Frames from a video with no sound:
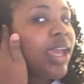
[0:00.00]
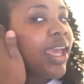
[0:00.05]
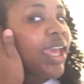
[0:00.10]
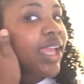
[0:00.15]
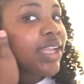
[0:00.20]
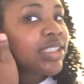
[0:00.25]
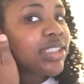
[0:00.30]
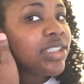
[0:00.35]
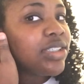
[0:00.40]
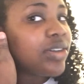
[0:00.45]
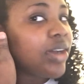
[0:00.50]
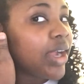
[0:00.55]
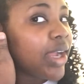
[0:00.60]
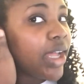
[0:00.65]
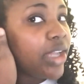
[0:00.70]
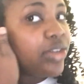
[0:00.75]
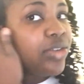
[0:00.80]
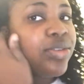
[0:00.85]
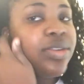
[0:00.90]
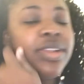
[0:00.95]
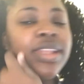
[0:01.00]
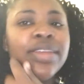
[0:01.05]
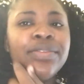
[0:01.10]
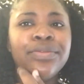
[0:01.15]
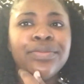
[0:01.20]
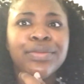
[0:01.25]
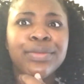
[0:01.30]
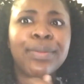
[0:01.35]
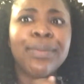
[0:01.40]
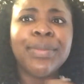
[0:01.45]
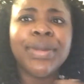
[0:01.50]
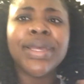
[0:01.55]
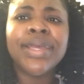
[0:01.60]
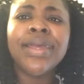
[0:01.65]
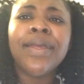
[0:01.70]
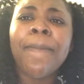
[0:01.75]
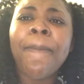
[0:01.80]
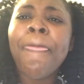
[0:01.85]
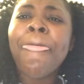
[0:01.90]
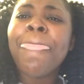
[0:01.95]
Actually, no, I gotta do living room, but
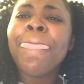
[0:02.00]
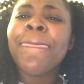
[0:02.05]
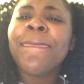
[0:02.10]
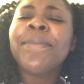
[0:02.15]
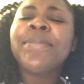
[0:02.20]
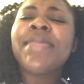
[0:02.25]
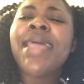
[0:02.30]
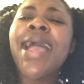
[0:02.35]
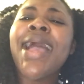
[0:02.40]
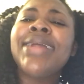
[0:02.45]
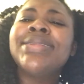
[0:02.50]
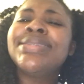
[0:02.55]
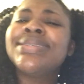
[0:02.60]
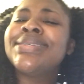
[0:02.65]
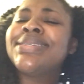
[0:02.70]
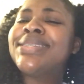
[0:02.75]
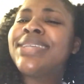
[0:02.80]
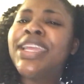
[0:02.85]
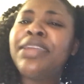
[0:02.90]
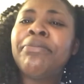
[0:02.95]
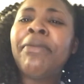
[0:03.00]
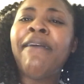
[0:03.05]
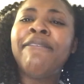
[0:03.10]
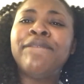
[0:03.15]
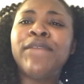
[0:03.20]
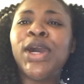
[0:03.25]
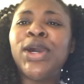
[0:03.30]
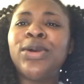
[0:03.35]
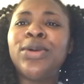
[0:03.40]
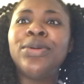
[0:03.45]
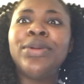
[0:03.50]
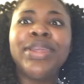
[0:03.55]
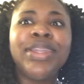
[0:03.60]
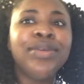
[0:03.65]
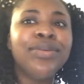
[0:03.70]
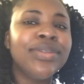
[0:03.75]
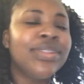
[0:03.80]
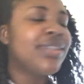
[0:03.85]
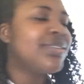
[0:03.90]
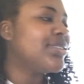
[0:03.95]
I just checked my phone and
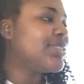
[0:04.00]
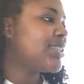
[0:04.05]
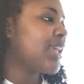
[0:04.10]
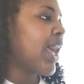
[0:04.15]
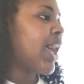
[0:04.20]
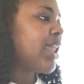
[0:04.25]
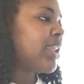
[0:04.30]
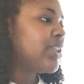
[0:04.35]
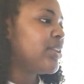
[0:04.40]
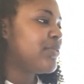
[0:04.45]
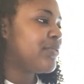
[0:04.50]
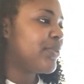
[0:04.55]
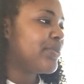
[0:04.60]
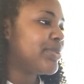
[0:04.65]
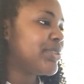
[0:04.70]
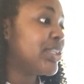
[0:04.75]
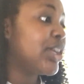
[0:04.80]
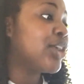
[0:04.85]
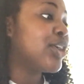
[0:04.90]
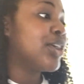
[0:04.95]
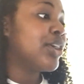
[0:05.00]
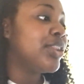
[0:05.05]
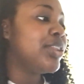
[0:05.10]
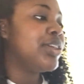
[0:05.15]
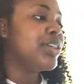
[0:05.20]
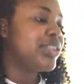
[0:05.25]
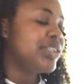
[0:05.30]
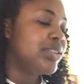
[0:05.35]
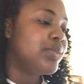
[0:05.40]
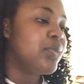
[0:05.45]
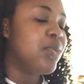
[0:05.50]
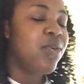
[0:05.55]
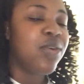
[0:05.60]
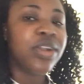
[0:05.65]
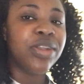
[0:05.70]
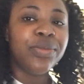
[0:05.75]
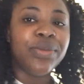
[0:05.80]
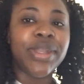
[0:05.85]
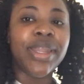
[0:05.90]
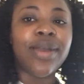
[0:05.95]
it was on silent from earlier this
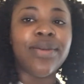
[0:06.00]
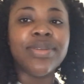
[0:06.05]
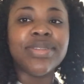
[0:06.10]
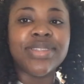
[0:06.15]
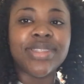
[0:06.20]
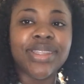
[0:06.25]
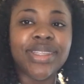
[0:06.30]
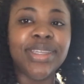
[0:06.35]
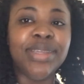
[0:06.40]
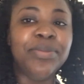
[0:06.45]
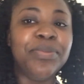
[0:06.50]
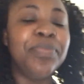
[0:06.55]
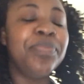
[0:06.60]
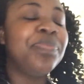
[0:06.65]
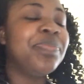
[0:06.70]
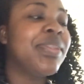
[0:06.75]
morning when I was asleep.